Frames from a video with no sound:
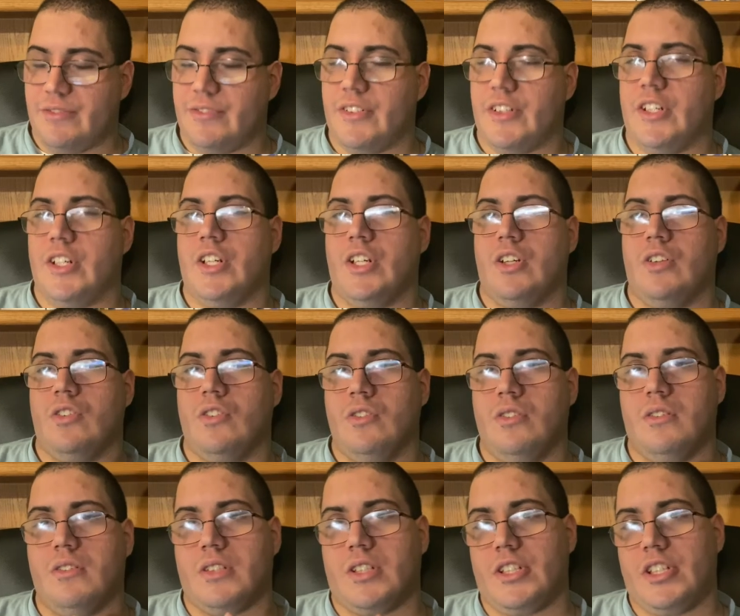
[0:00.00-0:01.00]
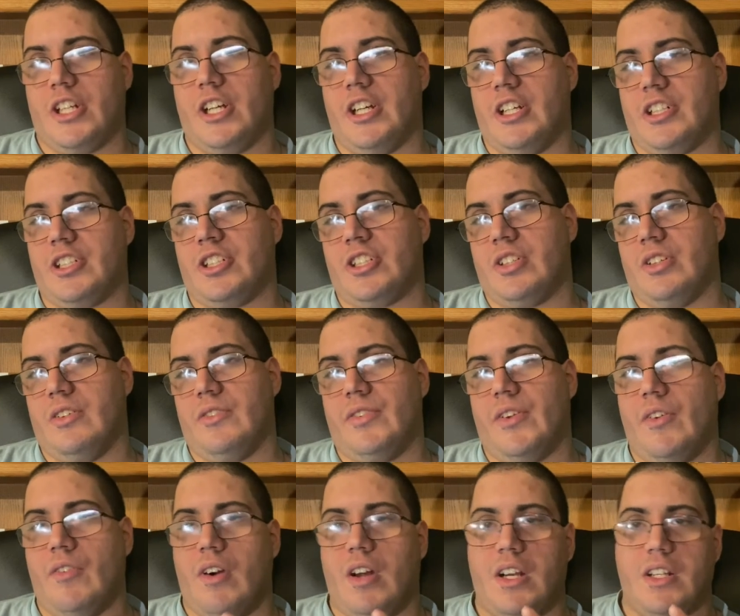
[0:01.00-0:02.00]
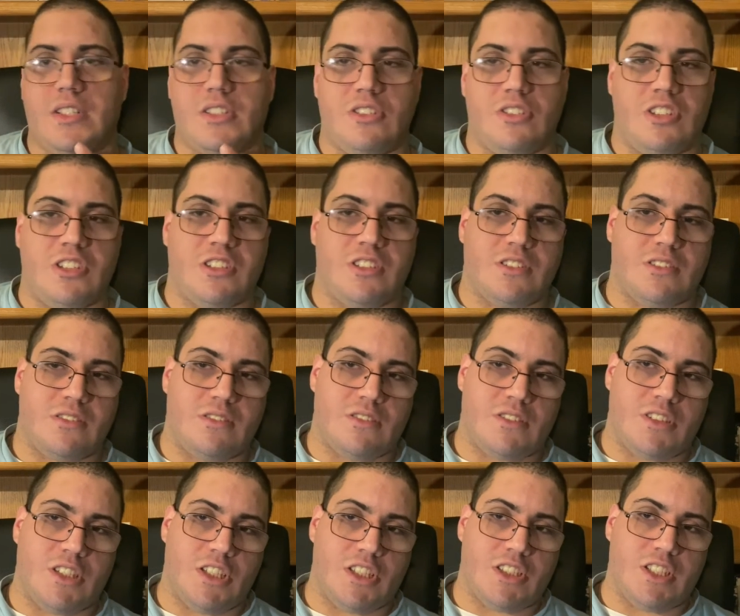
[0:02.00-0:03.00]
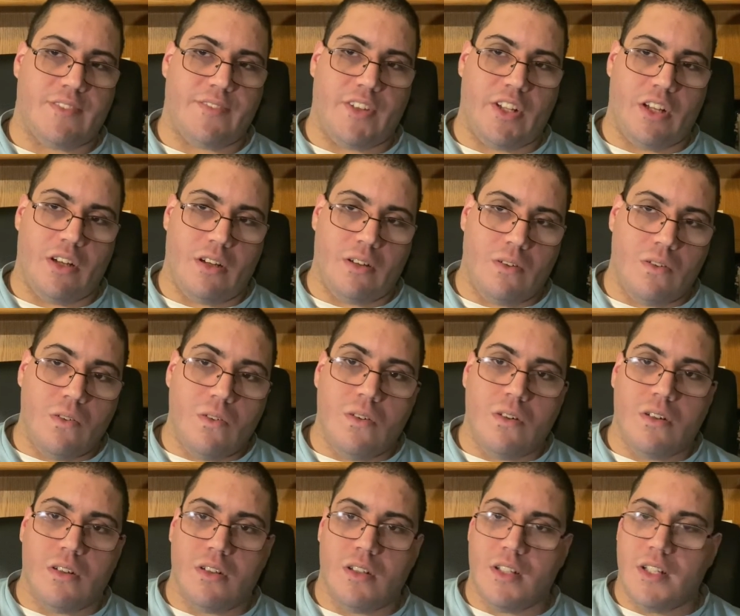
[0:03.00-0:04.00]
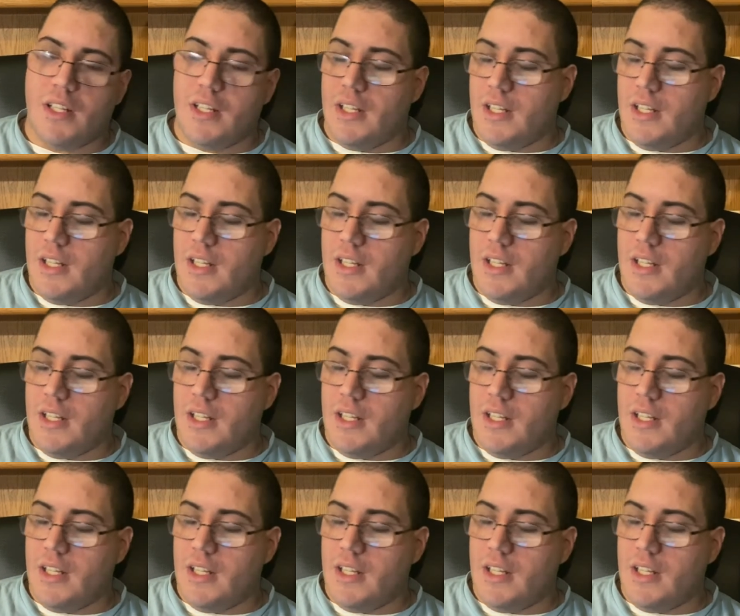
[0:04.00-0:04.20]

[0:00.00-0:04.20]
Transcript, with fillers: for Google search. So if you want to search something on Google,